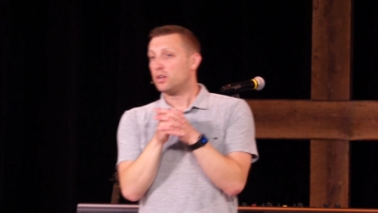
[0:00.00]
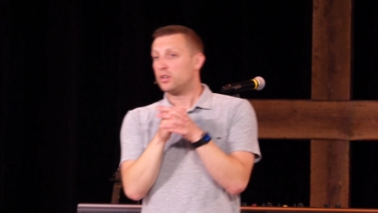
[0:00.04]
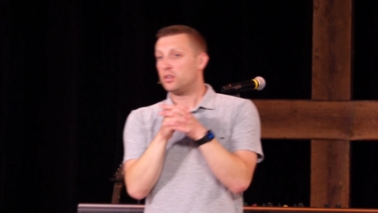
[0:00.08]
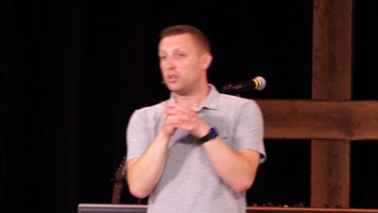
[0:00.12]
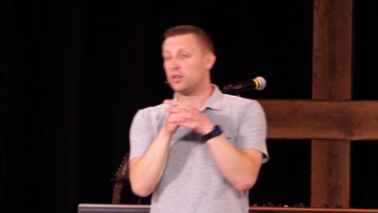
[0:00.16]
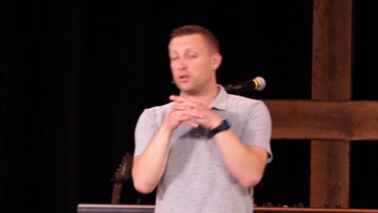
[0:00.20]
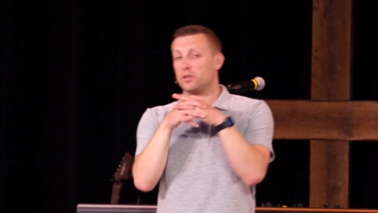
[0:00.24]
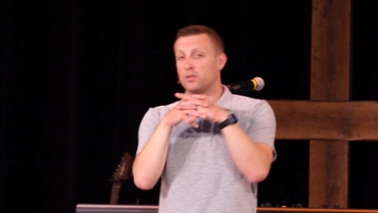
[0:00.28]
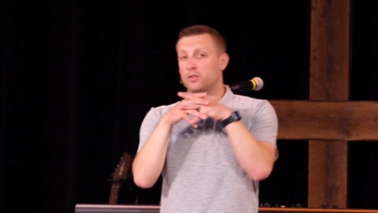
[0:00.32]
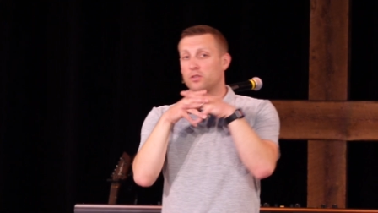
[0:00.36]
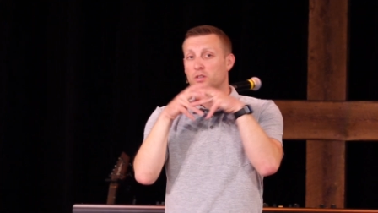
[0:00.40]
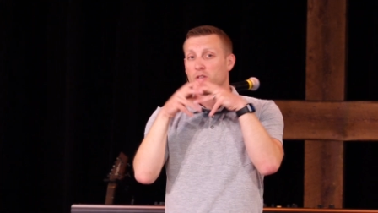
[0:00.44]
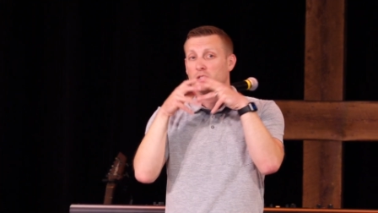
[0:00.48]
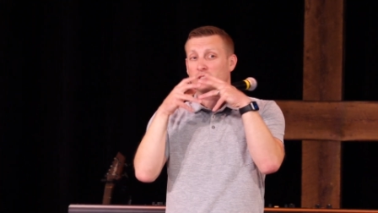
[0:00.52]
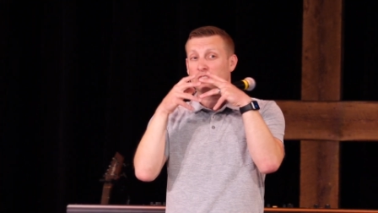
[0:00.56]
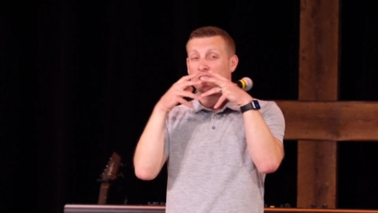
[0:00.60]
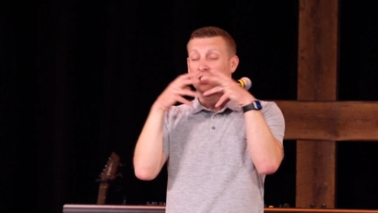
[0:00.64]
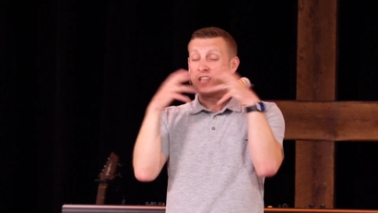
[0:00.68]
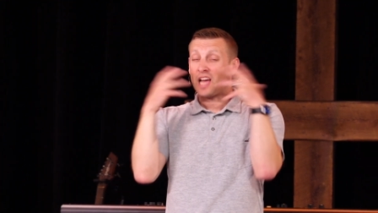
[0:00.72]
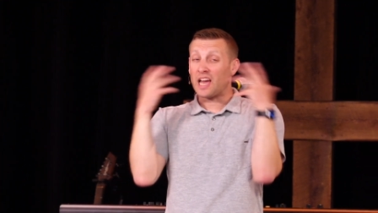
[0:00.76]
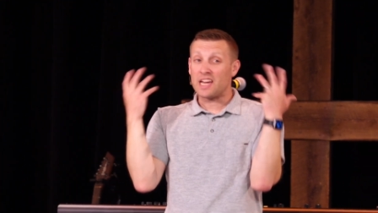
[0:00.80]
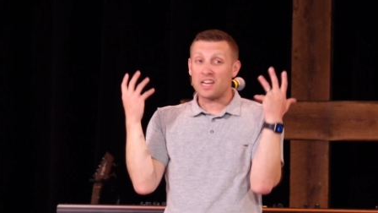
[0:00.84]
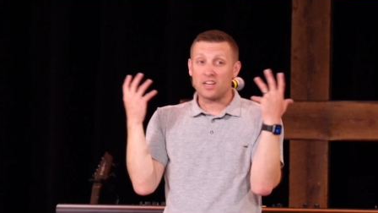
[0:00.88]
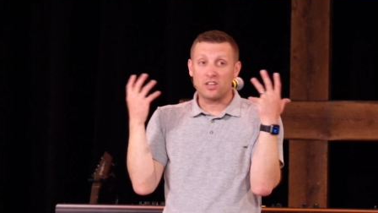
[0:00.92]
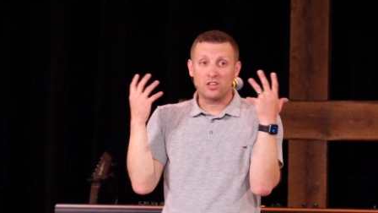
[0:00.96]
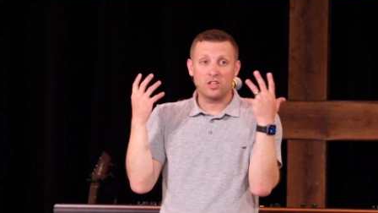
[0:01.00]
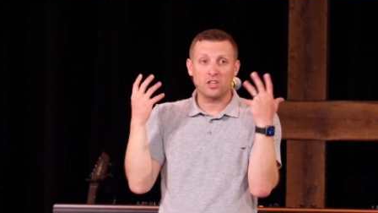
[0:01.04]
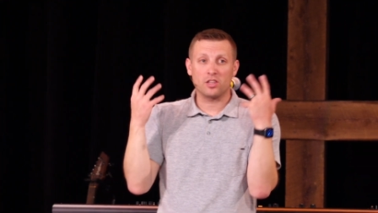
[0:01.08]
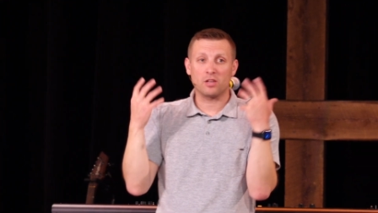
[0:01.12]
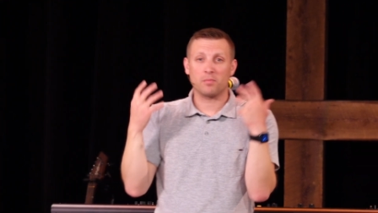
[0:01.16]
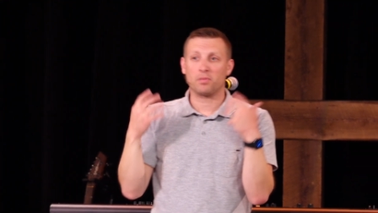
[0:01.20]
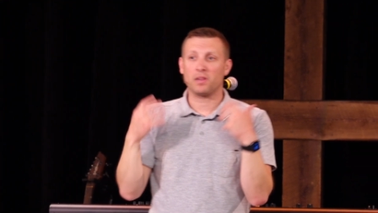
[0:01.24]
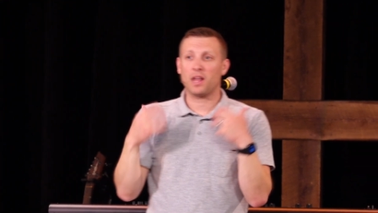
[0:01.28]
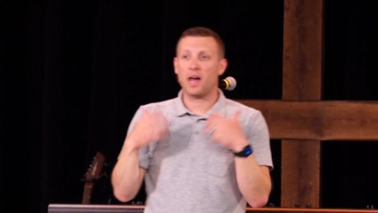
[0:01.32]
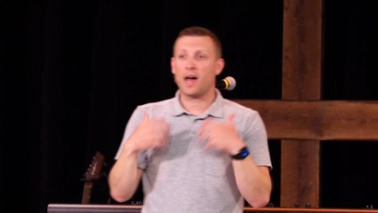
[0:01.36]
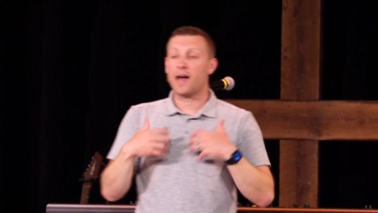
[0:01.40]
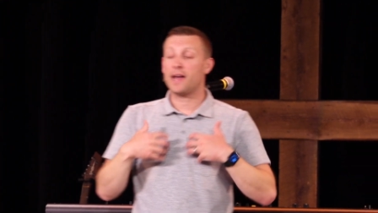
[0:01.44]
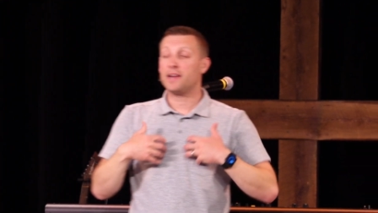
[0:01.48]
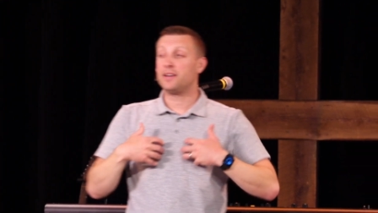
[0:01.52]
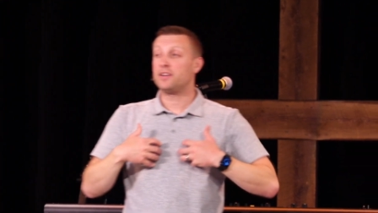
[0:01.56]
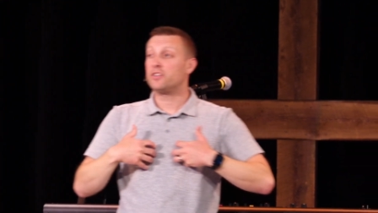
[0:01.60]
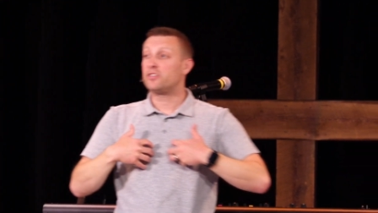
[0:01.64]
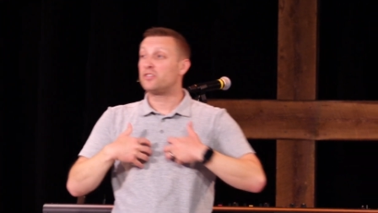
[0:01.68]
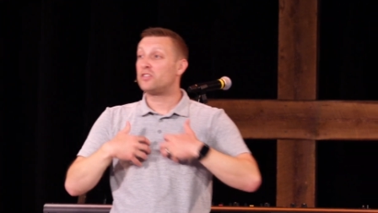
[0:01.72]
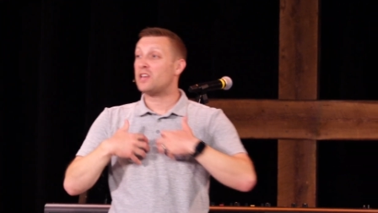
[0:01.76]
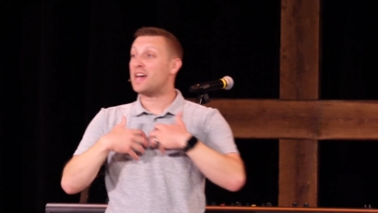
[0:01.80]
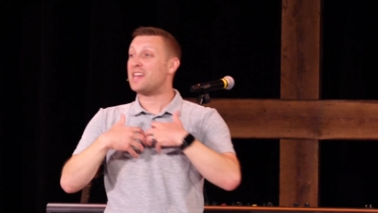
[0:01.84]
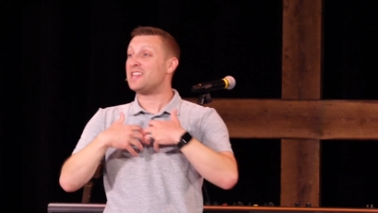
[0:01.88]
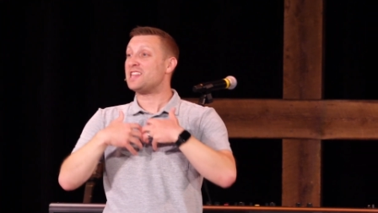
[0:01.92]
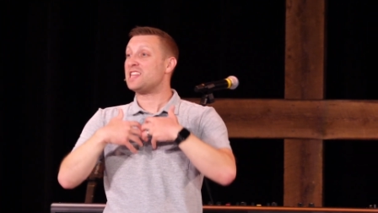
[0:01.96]
to sight to the blind, to
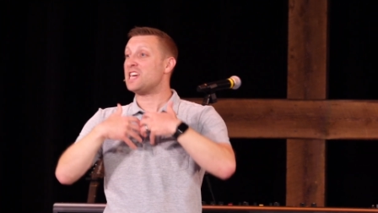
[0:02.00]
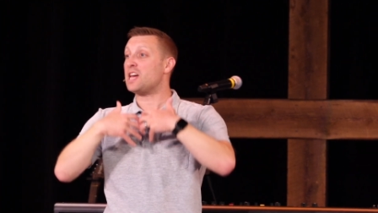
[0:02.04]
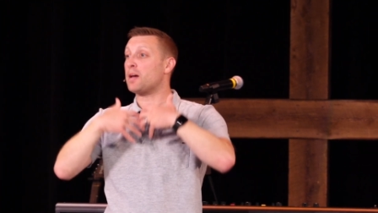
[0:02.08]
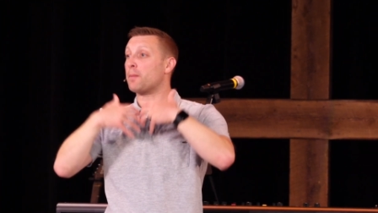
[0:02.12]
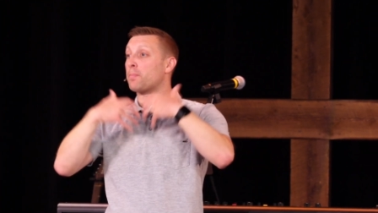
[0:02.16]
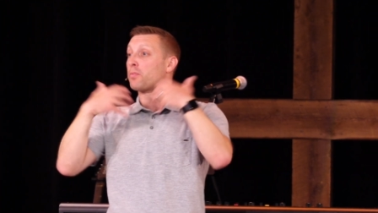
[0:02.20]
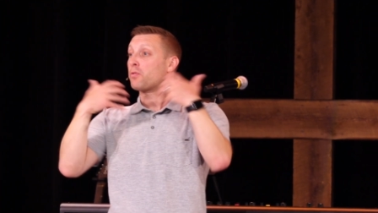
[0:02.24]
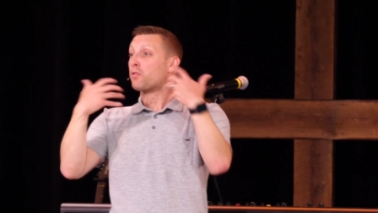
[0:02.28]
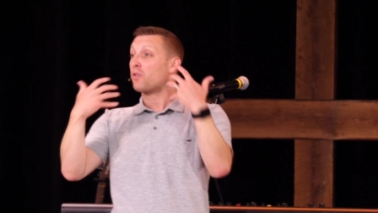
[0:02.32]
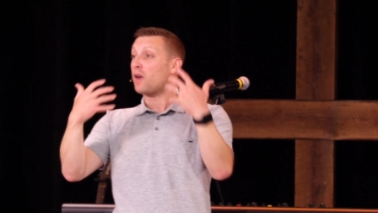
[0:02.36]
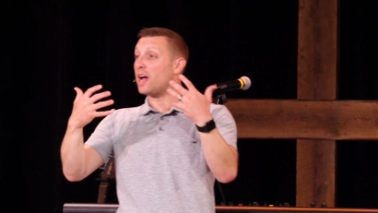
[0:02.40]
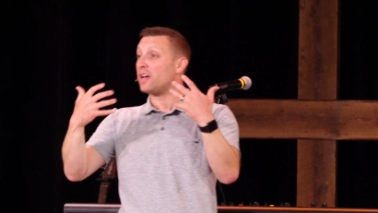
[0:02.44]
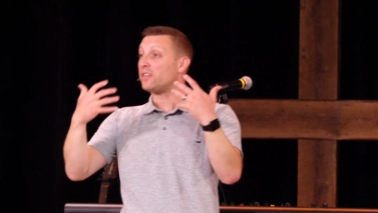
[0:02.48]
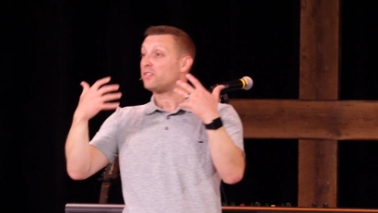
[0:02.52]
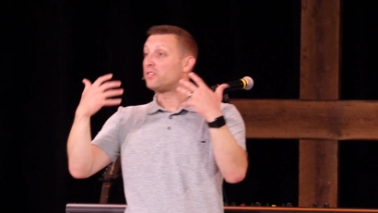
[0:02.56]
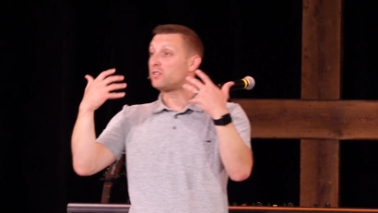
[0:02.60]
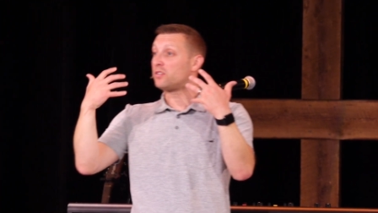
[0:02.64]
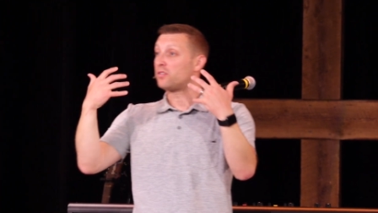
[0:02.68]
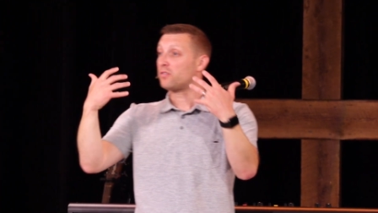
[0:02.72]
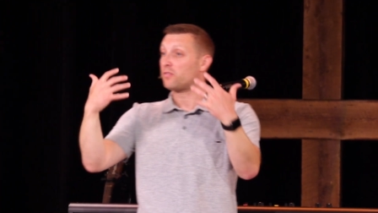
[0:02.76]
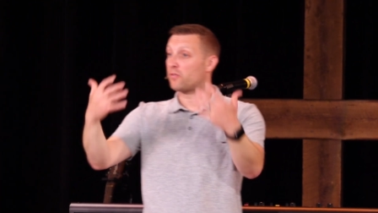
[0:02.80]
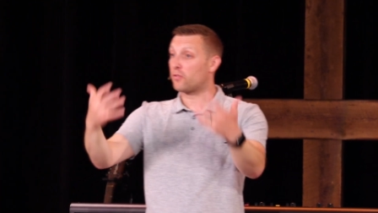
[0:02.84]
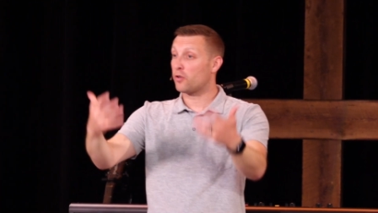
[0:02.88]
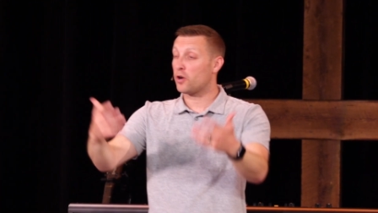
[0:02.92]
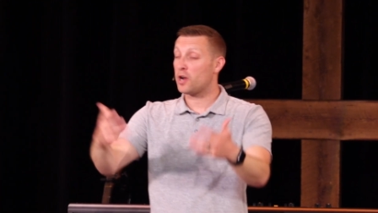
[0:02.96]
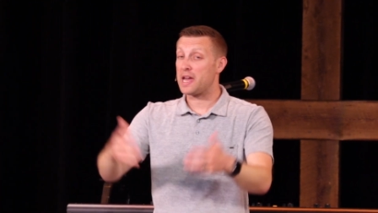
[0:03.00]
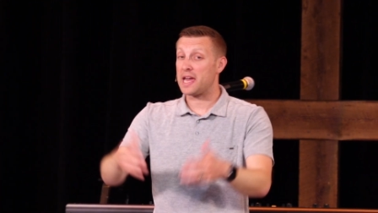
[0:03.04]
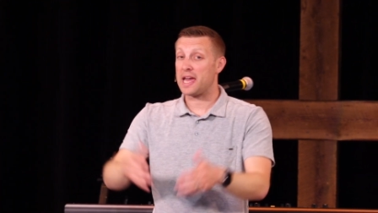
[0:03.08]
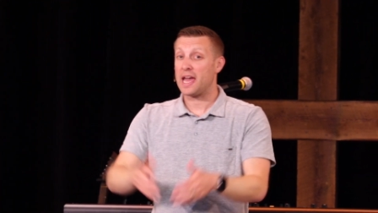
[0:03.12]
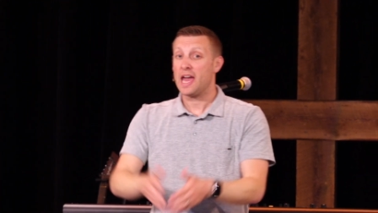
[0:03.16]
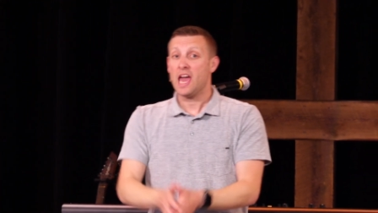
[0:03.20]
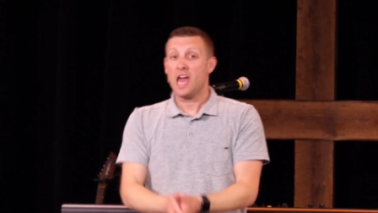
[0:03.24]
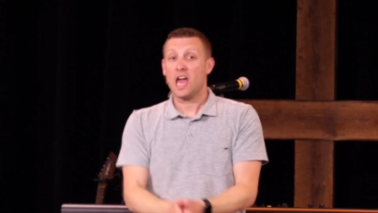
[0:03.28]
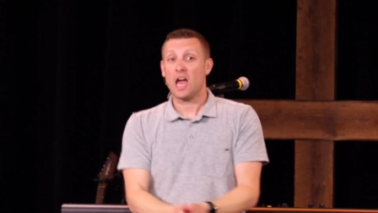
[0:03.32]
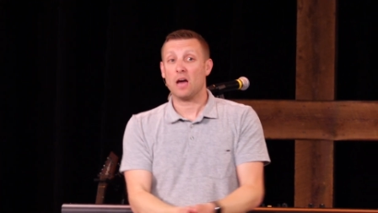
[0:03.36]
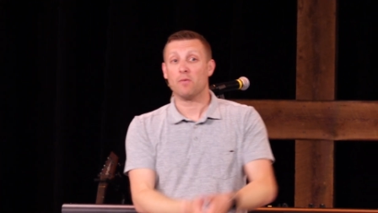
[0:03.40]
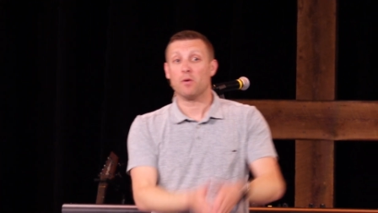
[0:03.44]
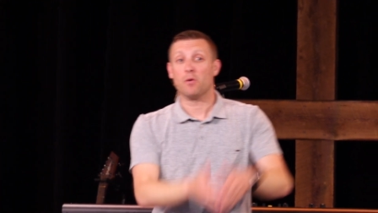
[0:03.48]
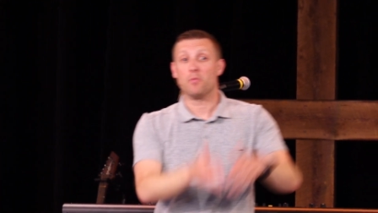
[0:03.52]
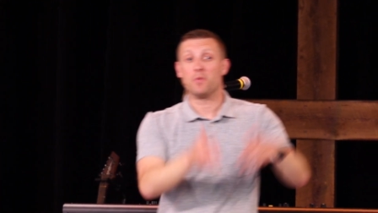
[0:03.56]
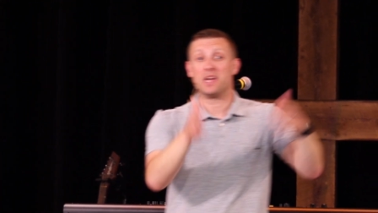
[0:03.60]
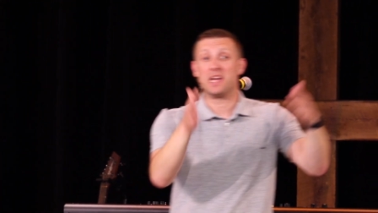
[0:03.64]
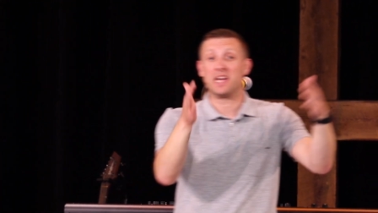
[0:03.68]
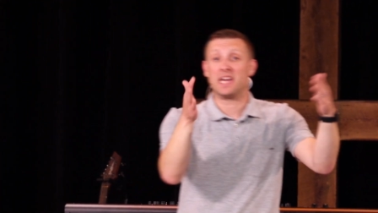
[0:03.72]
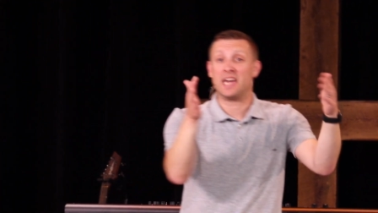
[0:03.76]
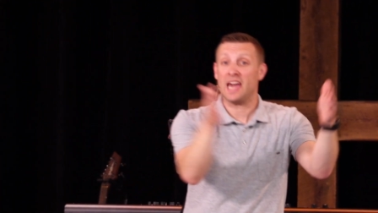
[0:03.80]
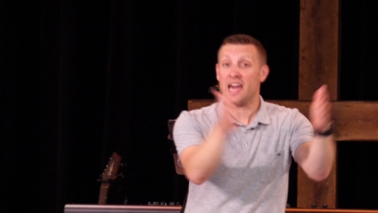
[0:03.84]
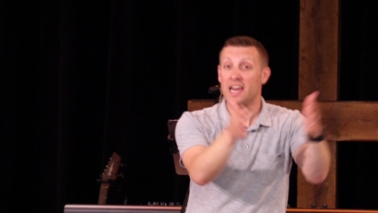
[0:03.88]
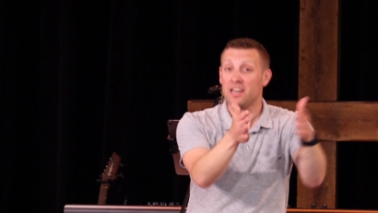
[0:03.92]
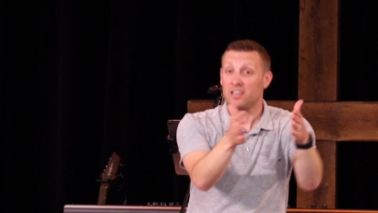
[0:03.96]
set the oppressed free. And when we
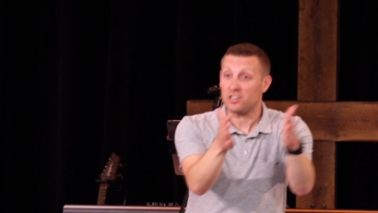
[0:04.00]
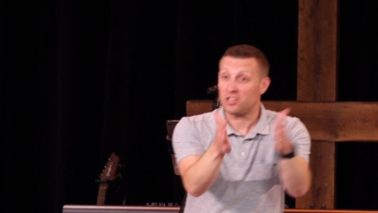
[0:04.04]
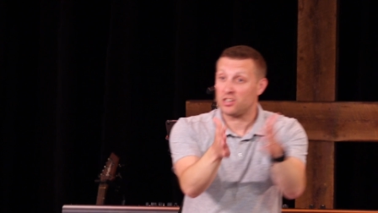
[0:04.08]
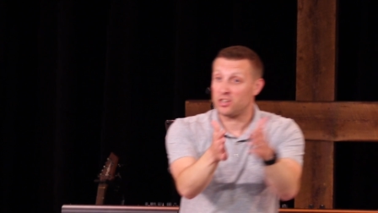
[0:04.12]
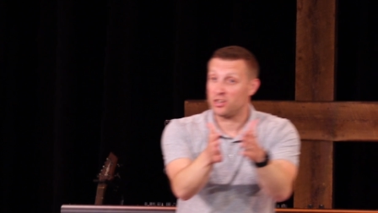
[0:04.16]
get